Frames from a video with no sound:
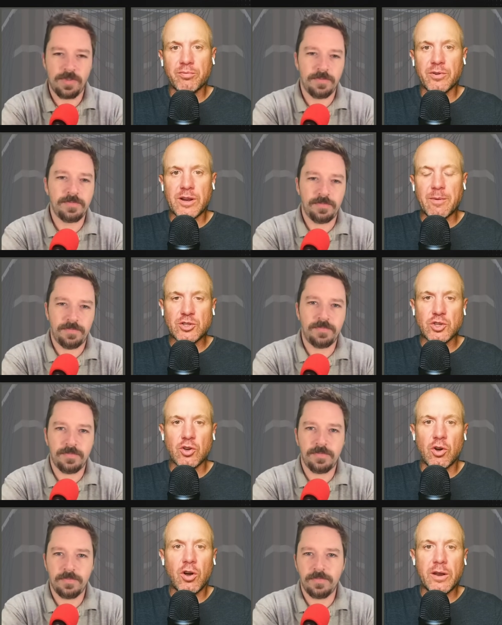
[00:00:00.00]
Speaker 1: pretty much
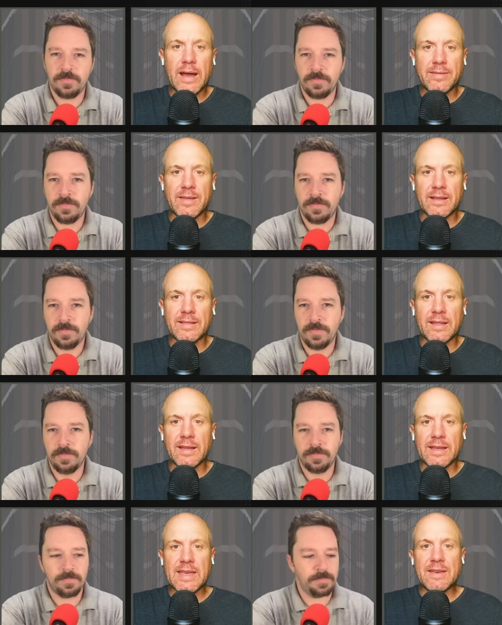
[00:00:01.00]
gone. I think that
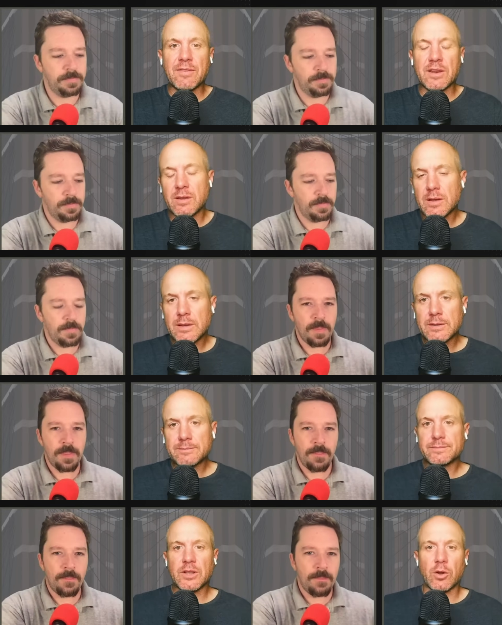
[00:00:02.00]
like even,
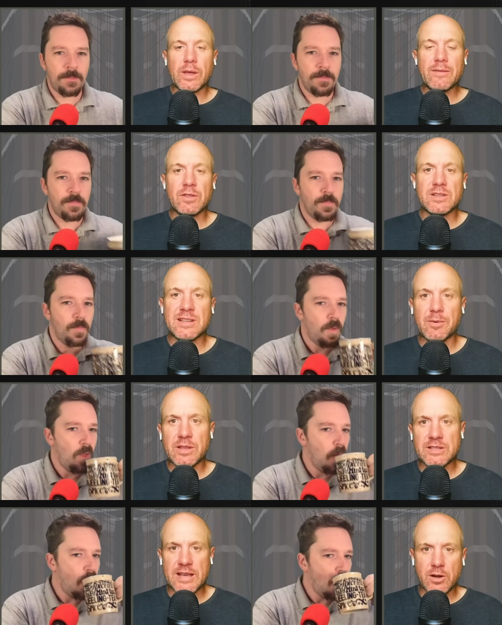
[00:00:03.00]
you know, even some of
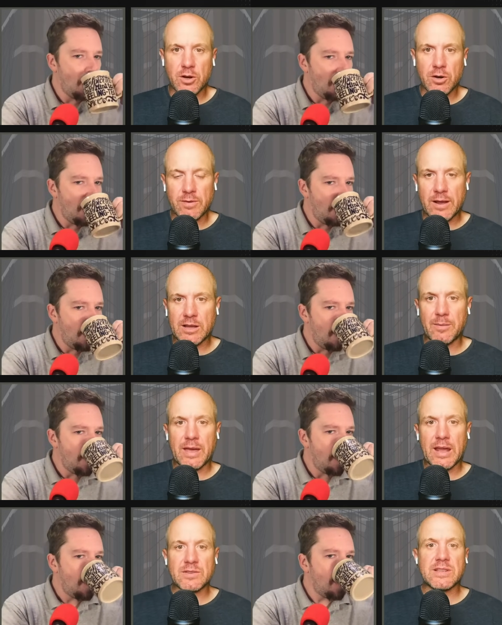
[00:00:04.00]
the tenor around coming
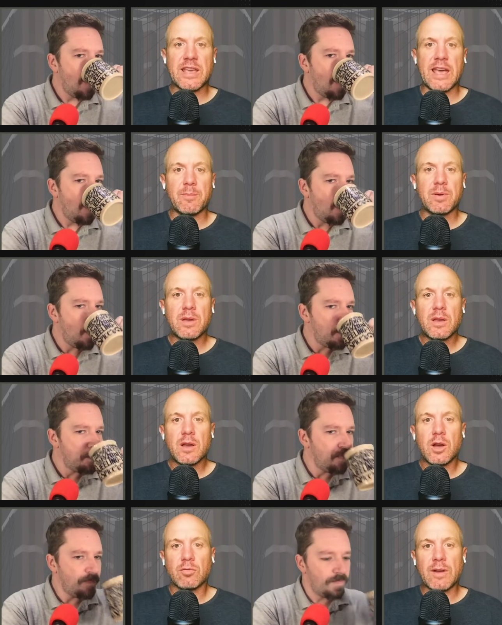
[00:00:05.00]
out of his camp
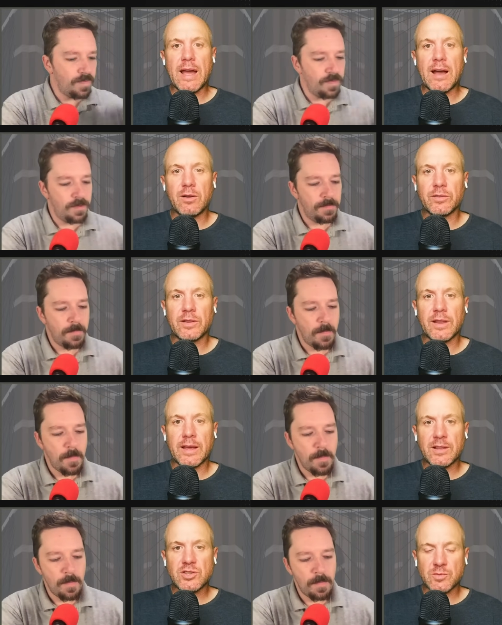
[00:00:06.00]
around
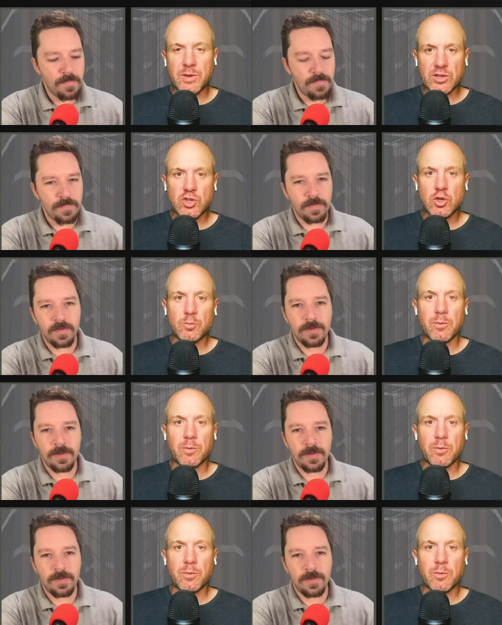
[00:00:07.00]
like just being super